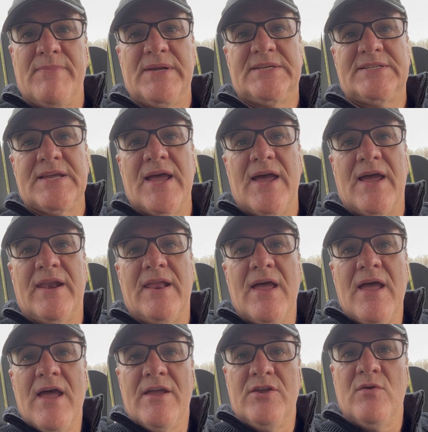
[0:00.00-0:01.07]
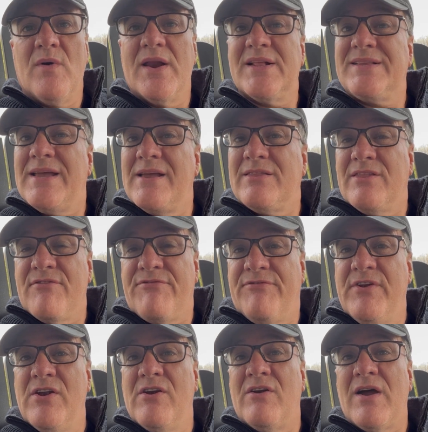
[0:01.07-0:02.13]
be said. You want to take the
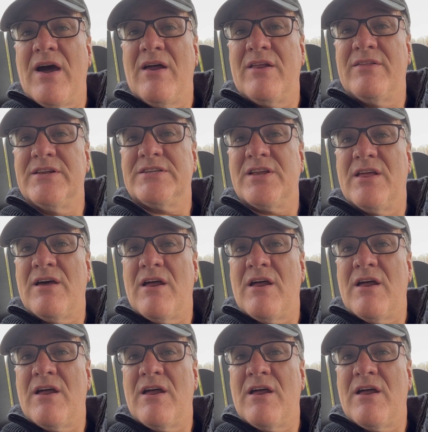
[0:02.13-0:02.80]
fear out of this,